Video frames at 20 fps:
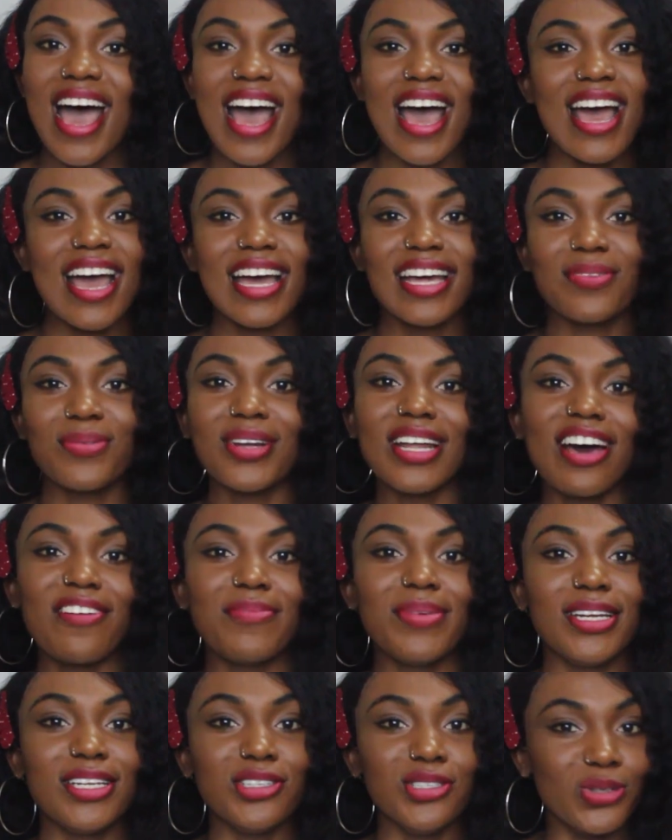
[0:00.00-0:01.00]
and what
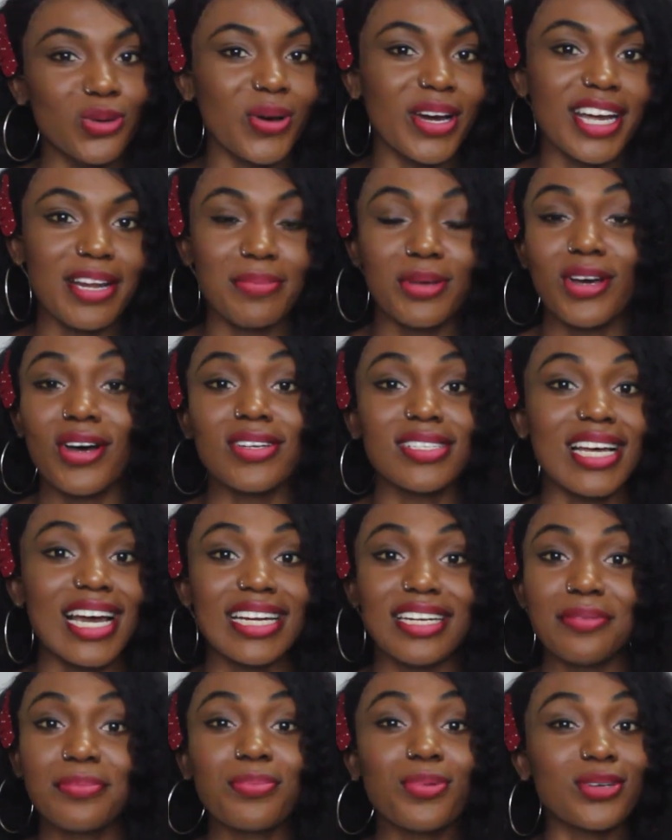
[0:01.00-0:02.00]
I've been doing, because I
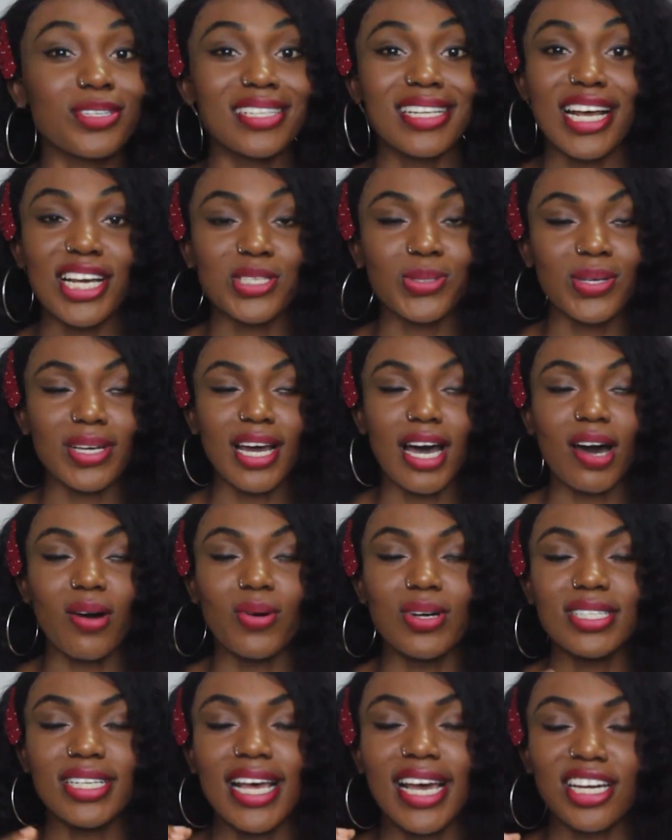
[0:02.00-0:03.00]
didn't post last week. I
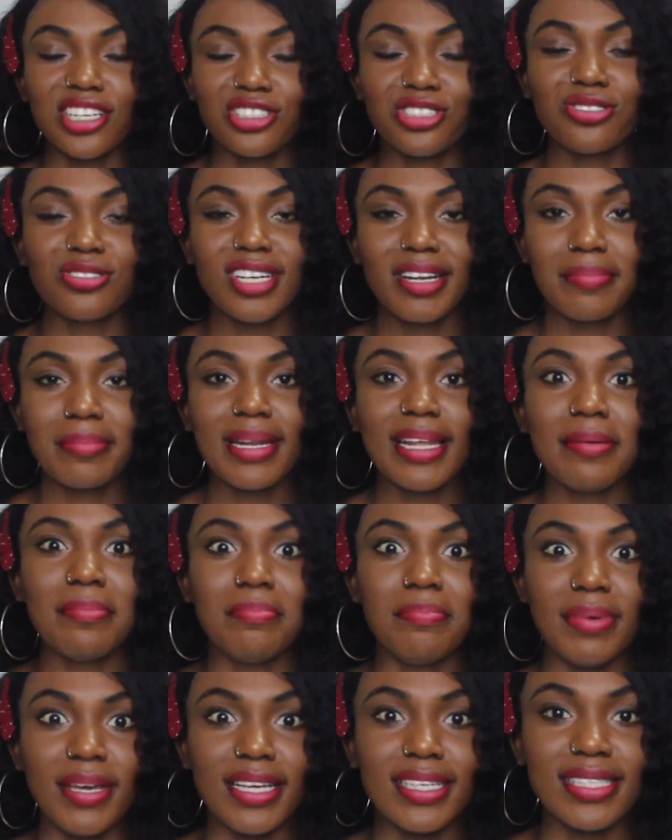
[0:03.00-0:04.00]
was extremely
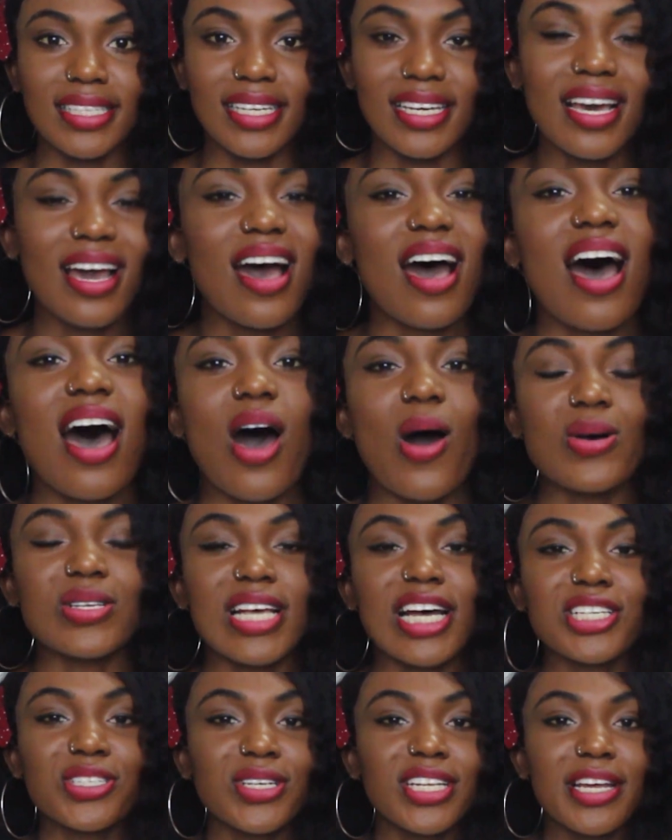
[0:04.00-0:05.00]
busy. I was
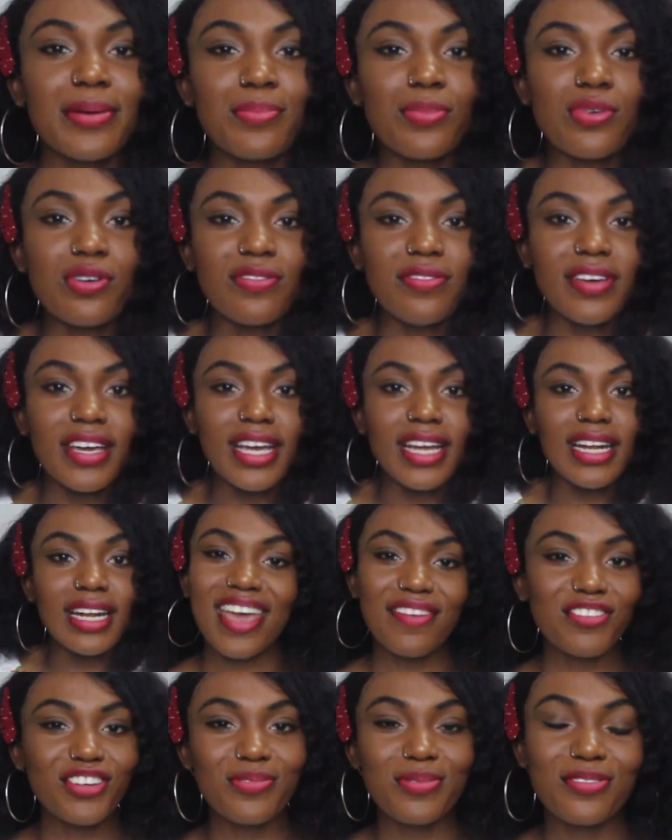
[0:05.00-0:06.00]
actually moving.
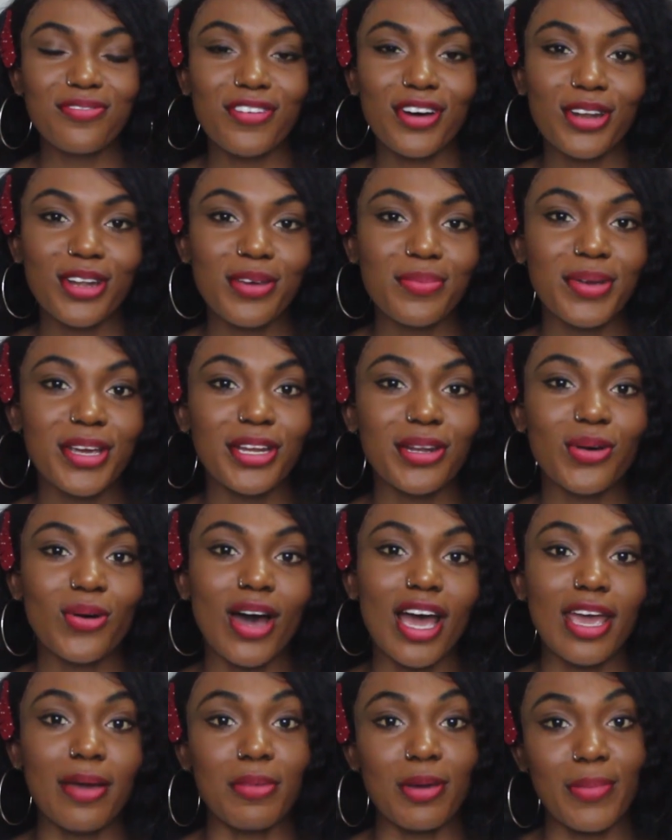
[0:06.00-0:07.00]
If you've been following me, you know
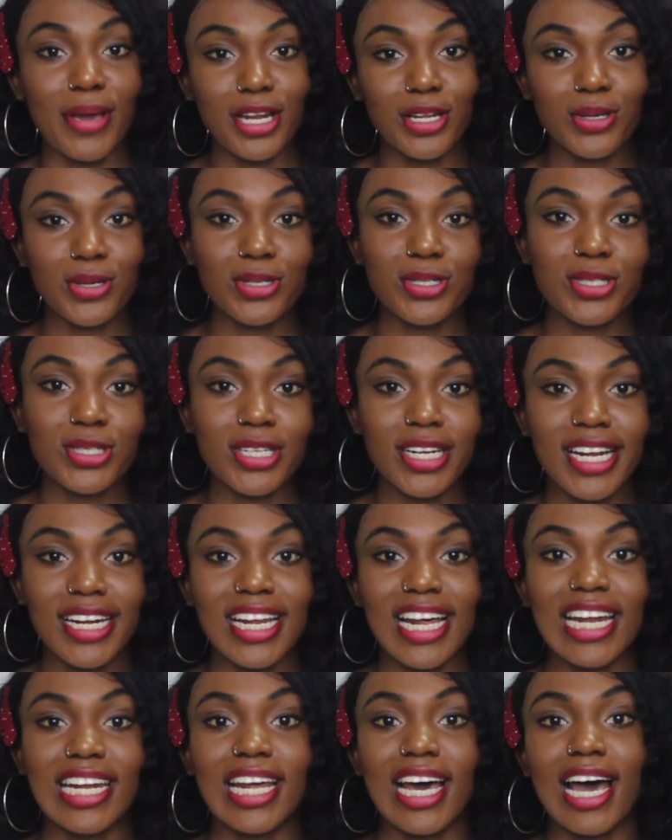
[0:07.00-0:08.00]
I am a medical
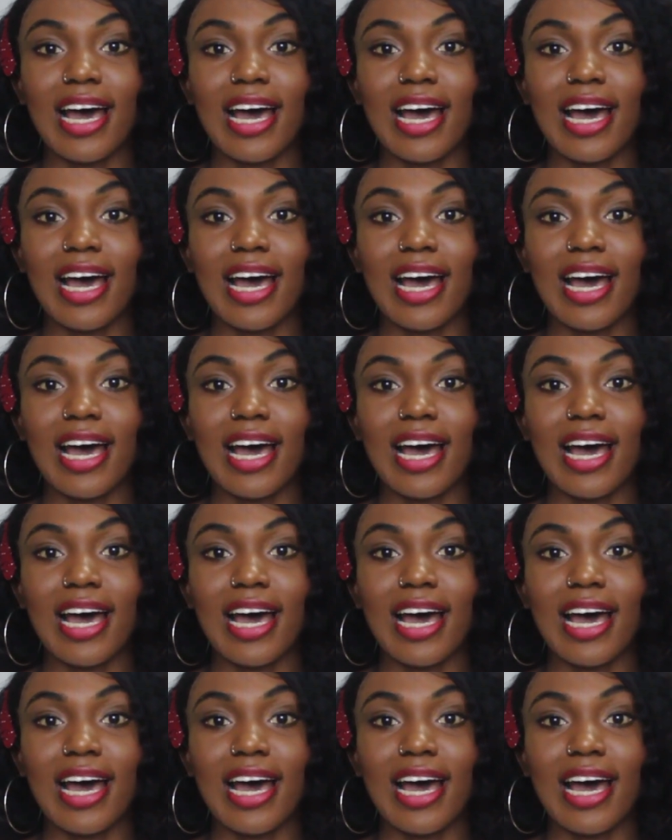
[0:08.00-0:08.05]
student and